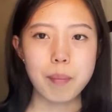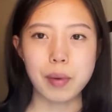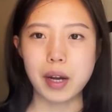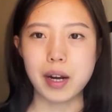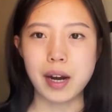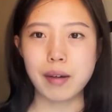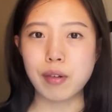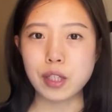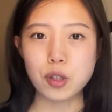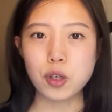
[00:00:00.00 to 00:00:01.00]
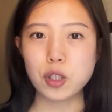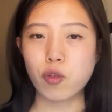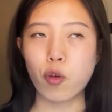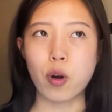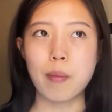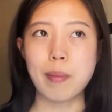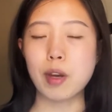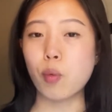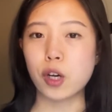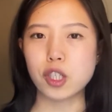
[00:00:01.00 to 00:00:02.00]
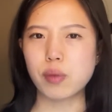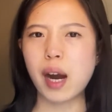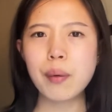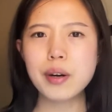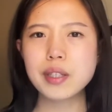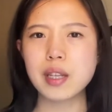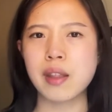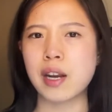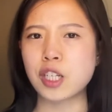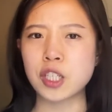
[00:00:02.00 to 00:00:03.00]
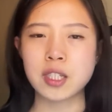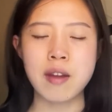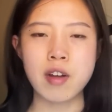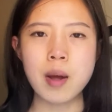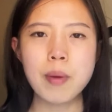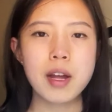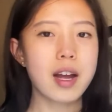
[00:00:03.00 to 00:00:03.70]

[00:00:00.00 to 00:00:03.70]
but I researched for maybe one or two hours and then I just gave up,